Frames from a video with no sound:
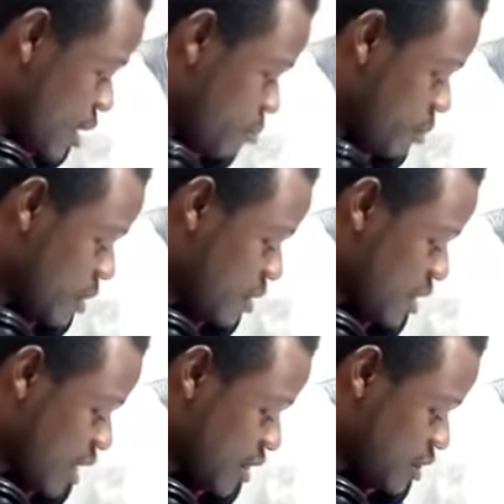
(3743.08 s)
A
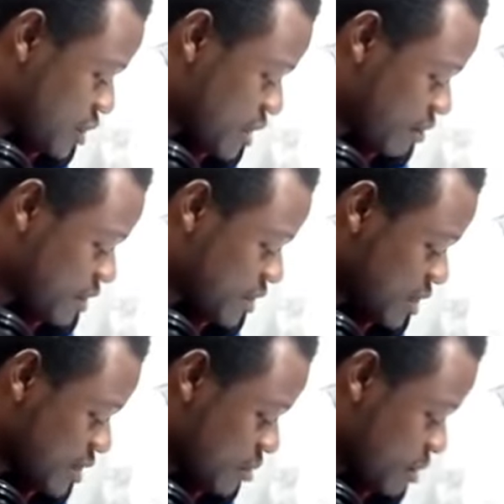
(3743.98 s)
billionaire Aji Shafen
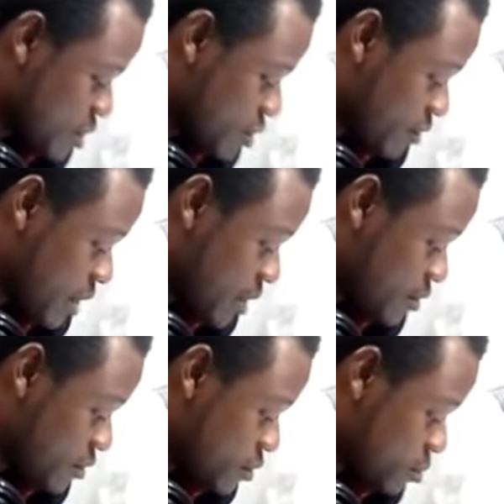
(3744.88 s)
says the Ministry of
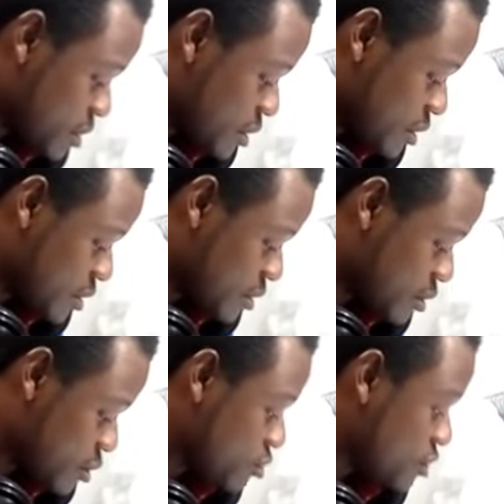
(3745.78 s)
Health should be
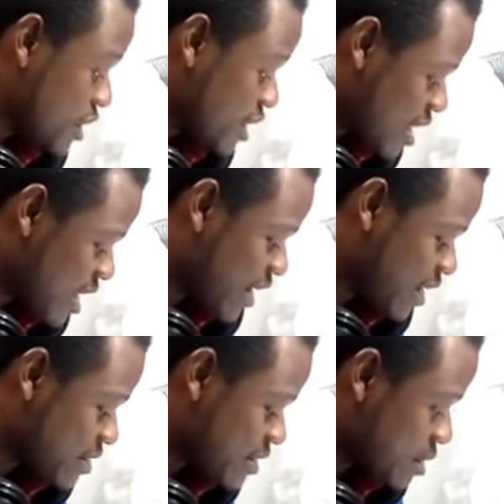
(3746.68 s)
should
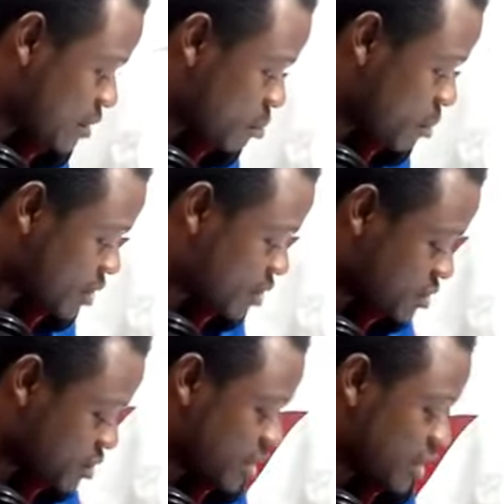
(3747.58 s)
declare a state of
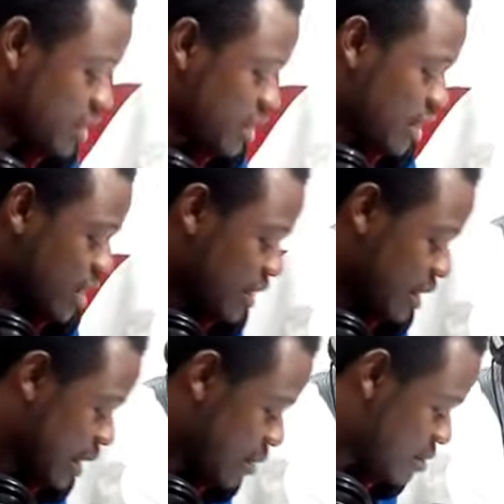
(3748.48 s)
emergency in
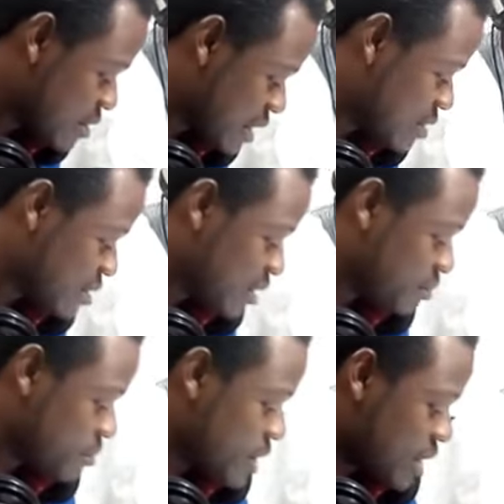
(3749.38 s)
the health sector.
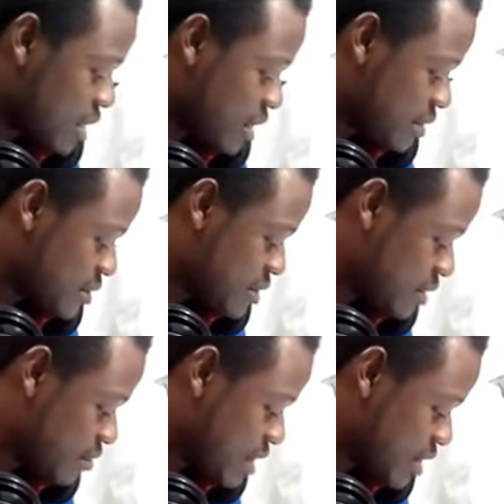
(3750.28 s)
Let us
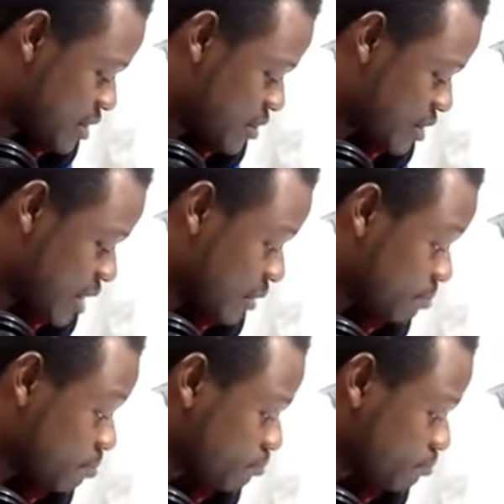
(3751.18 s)
save Nigeria.